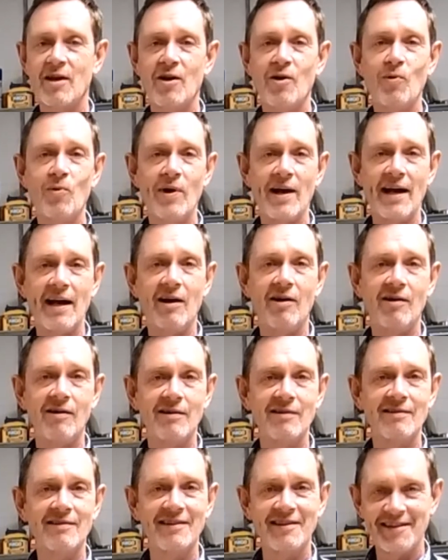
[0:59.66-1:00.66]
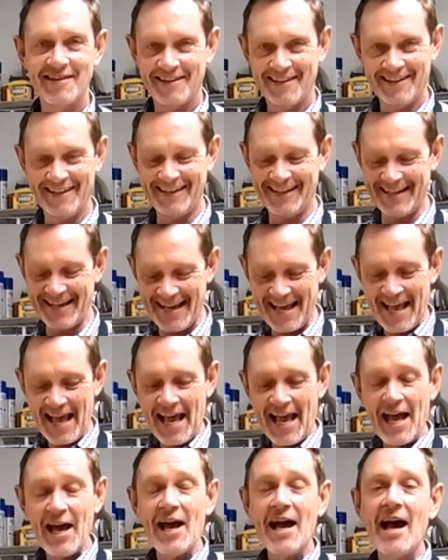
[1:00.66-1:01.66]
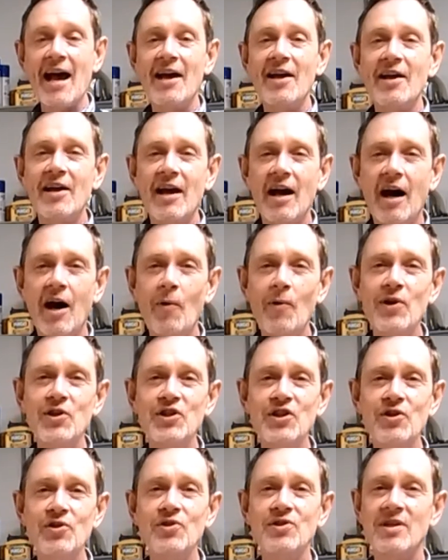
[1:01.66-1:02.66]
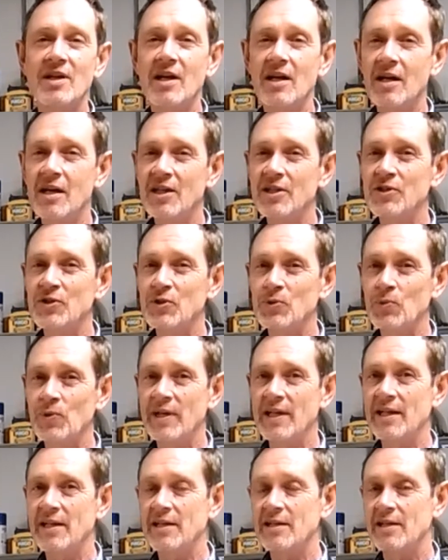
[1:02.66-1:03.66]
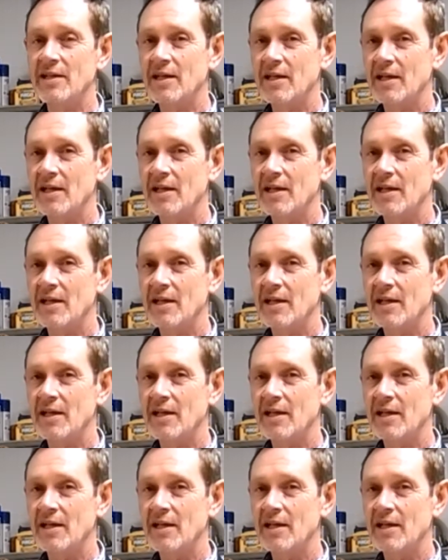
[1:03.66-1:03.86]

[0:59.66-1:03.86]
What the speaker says: Oh wow. I always use unsweetened